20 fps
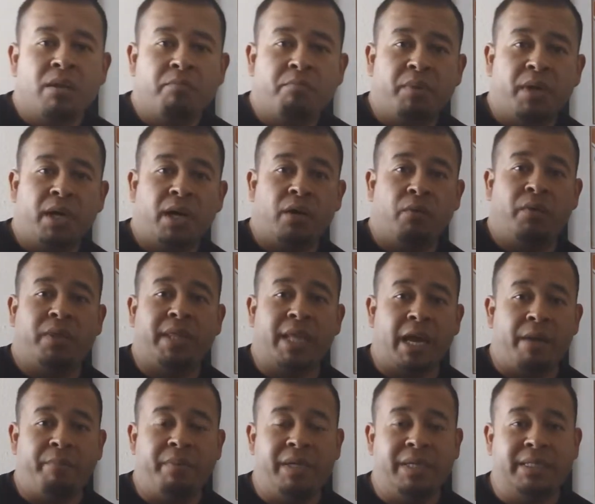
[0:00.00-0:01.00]
But with
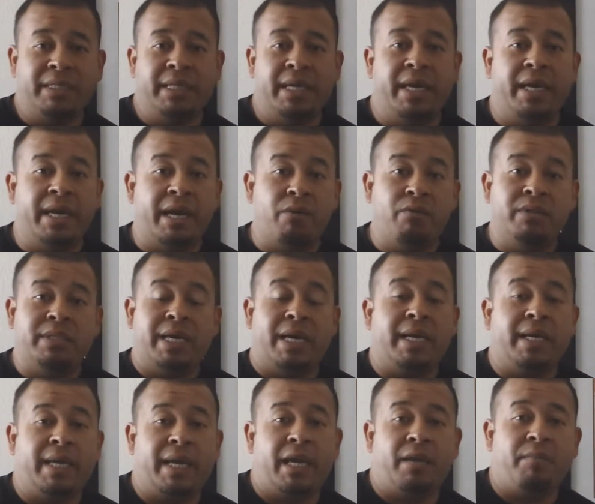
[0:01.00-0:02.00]
that being said, I was
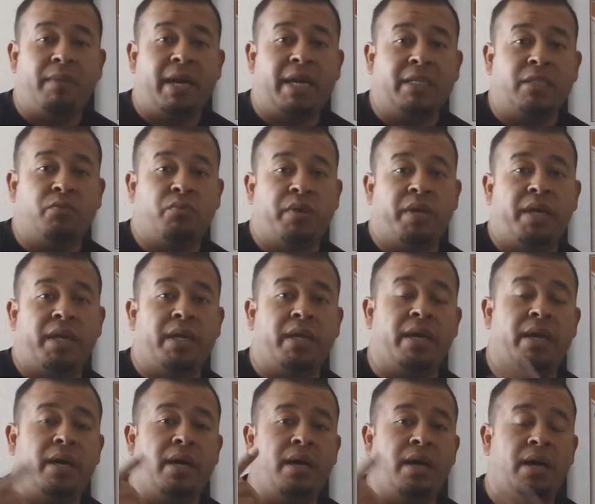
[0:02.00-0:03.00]
at a game last
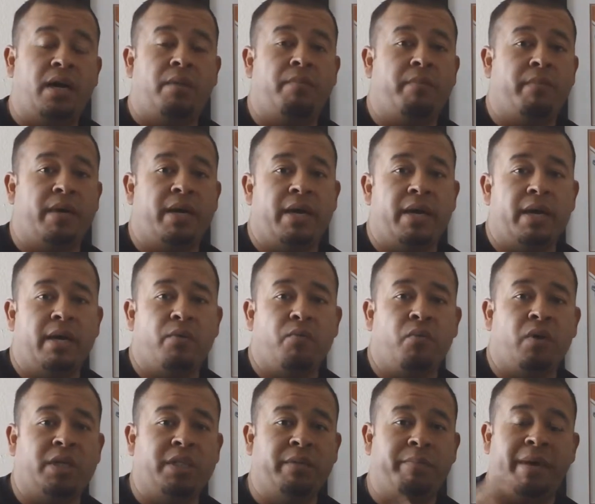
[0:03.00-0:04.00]
week
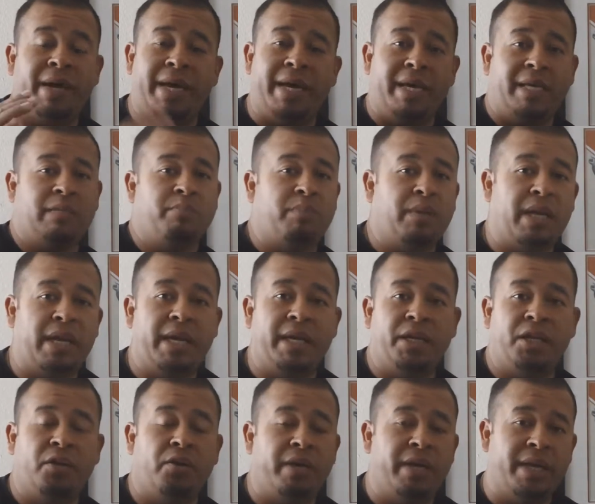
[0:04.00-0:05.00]
watching my A's
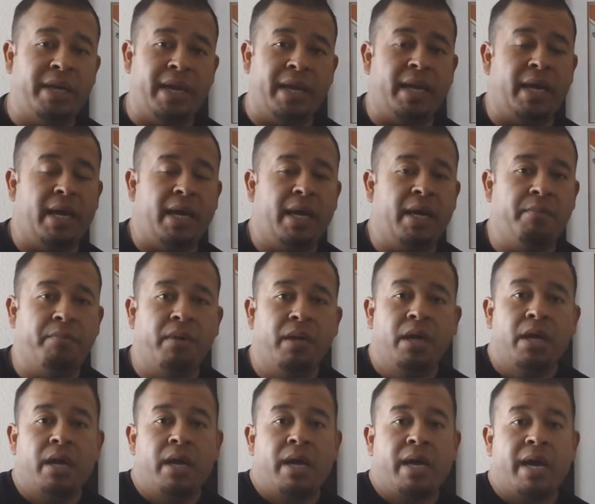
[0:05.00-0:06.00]
play, in Anaheim,
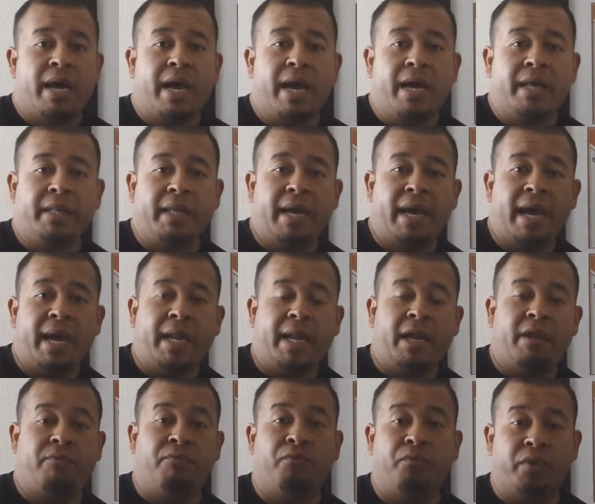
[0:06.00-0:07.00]
and they had
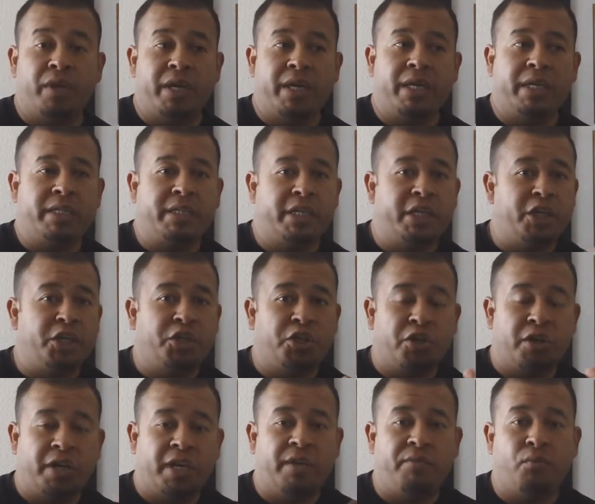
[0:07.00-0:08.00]
a free
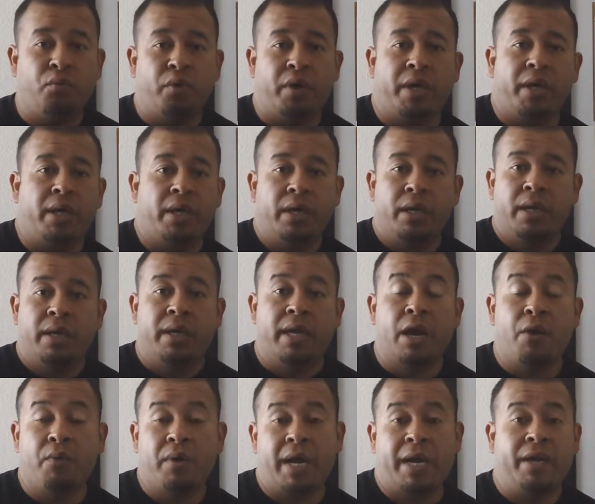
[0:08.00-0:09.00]
t-shirt giveaway.
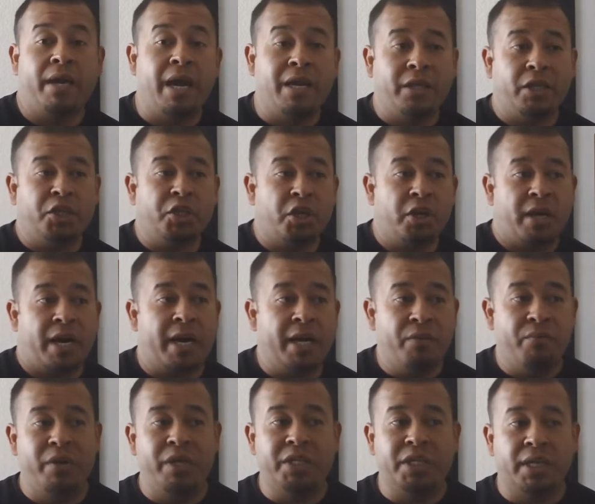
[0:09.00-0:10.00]
Now when I got the shirt, I
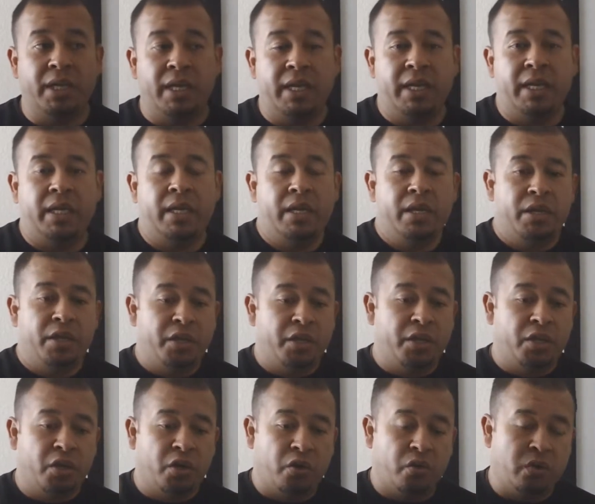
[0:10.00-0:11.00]
originally,
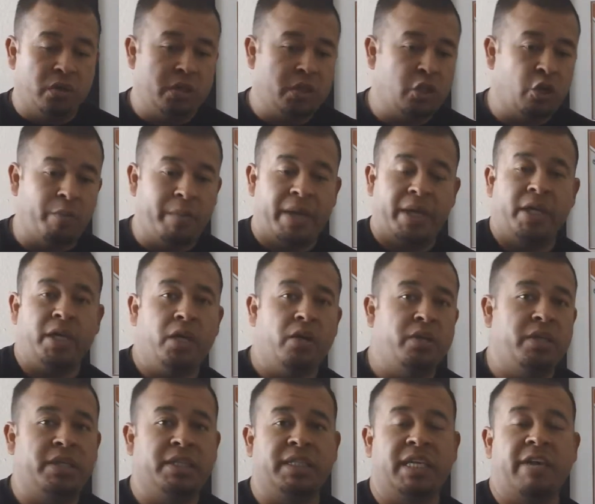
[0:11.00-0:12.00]
told my
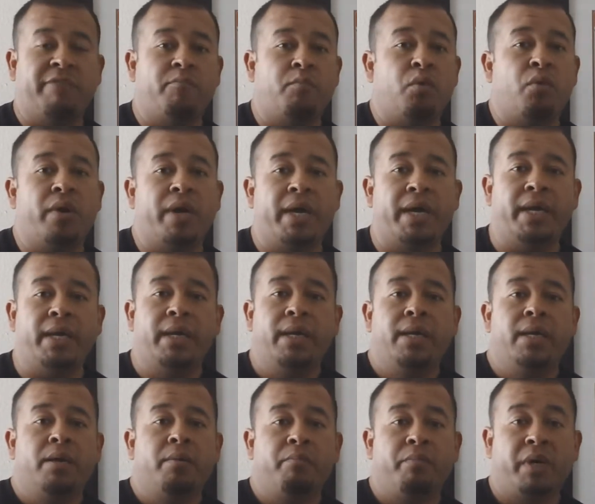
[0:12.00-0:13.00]
girl just give them away,
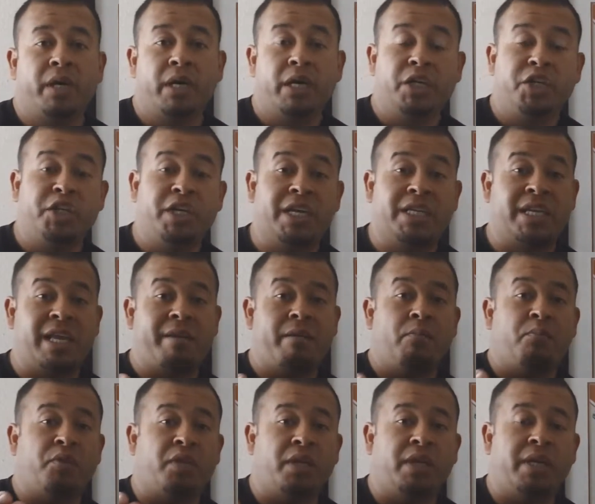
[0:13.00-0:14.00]
but she actually
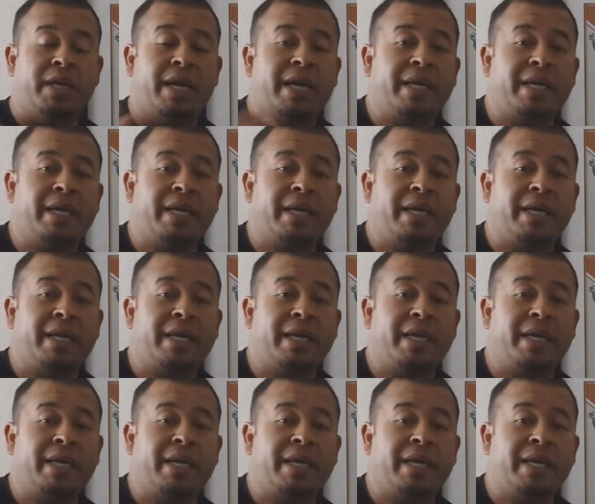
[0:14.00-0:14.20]
came up with a good